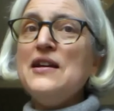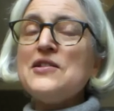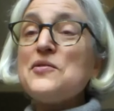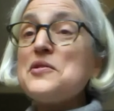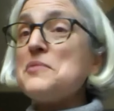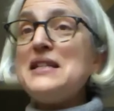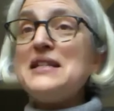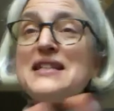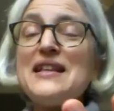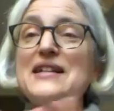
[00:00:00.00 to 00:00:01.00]
So I just
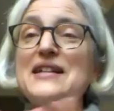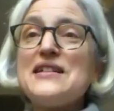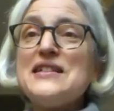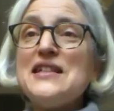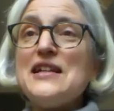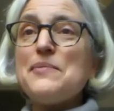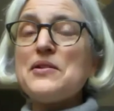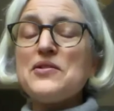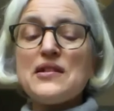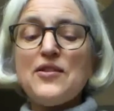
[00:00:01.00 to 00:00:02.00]
mentioned that as an idea
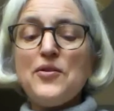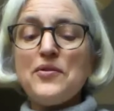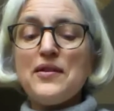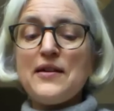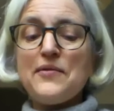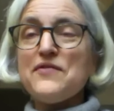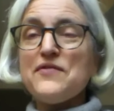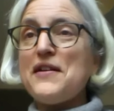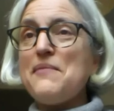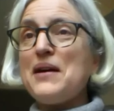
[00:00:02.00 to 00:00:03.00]
because I thought that that was a
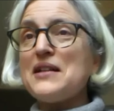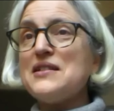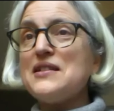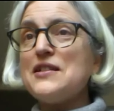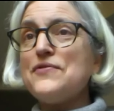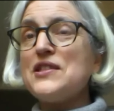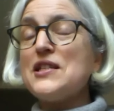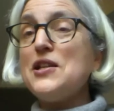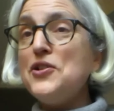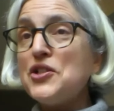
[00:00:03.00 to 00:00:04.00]
very imaginative
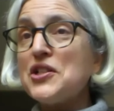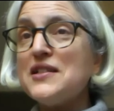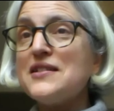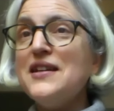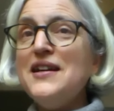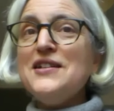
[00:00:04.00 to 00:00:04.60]
solution